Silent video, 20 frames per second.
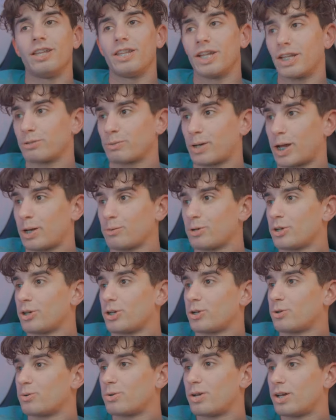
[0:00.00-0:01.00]
That's what I would
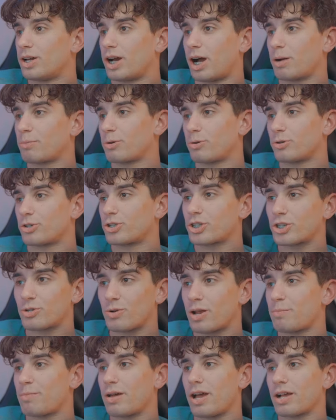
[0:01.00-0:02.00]
do. I'm going
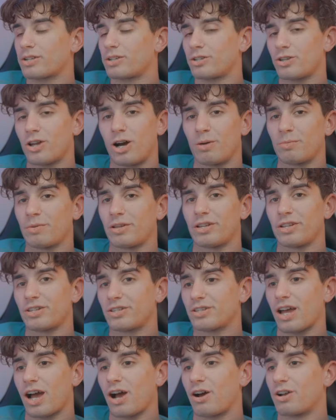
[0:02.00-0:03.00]
straight back to Tommy and
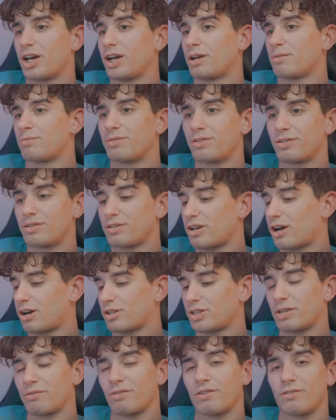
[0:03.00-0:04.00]
his town. I'm
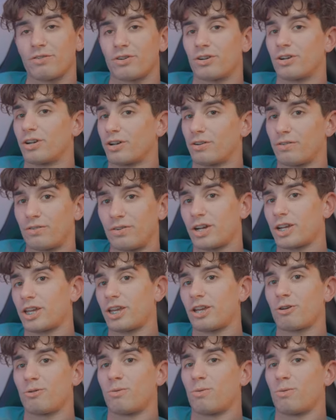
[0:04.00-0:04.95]
not leaving for a fucking